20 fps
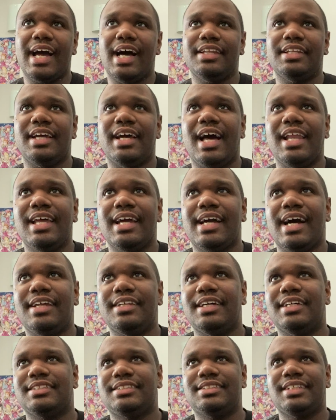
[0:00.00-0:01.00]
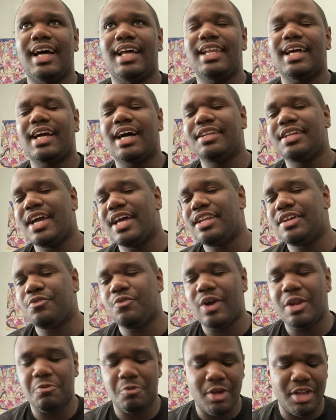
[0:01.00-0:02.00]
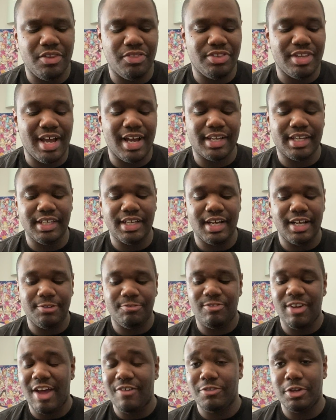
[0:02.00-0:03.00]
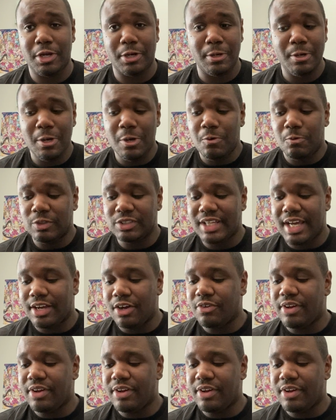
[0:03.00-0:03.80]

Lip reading: how the ending went when Takia and Fafnir was like,